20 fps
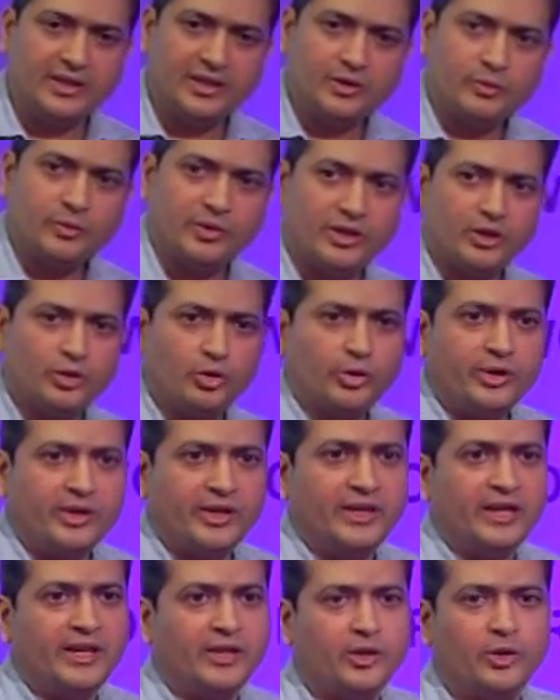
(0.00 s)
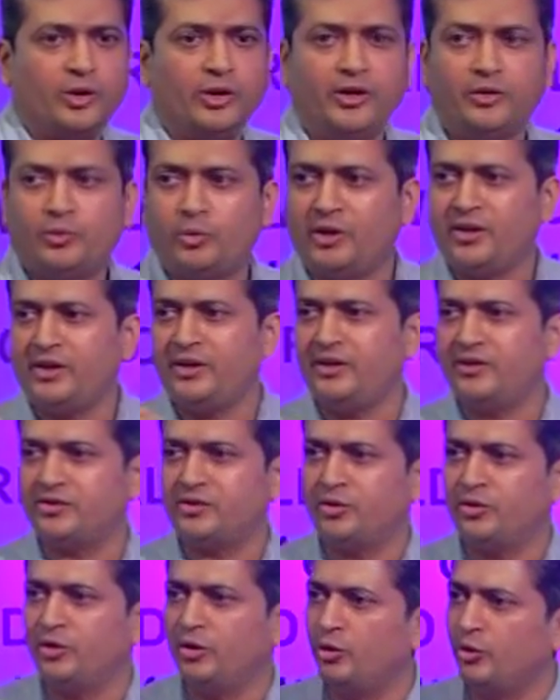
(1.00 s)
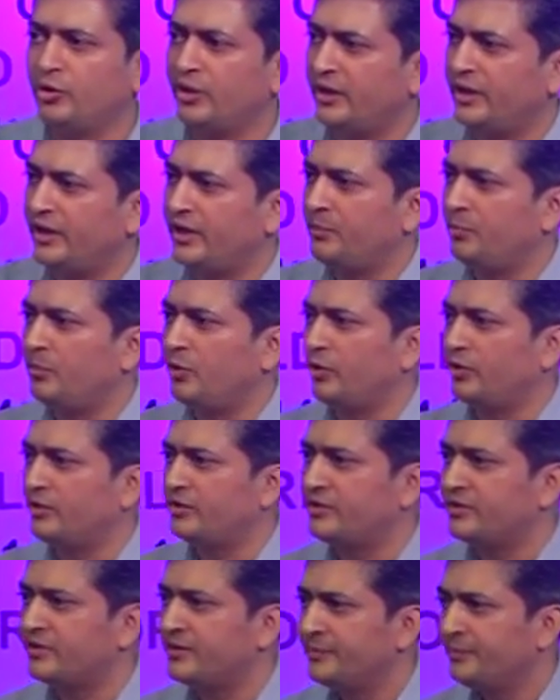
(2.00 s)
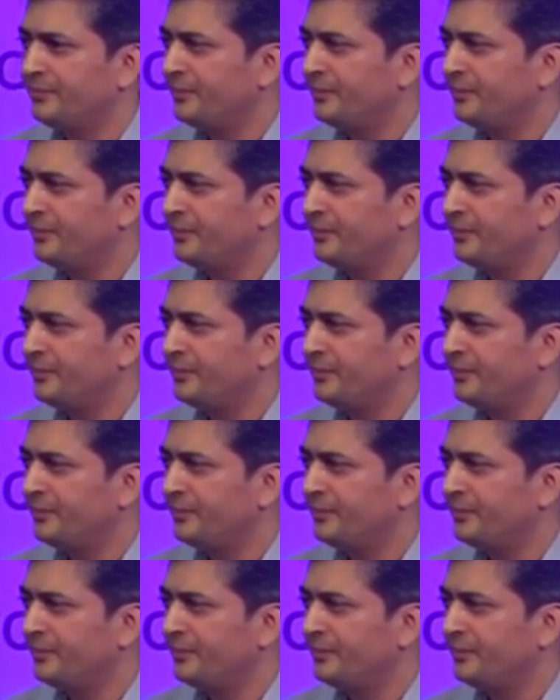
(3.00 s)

whether you're looking at equities or you're looking at bonds,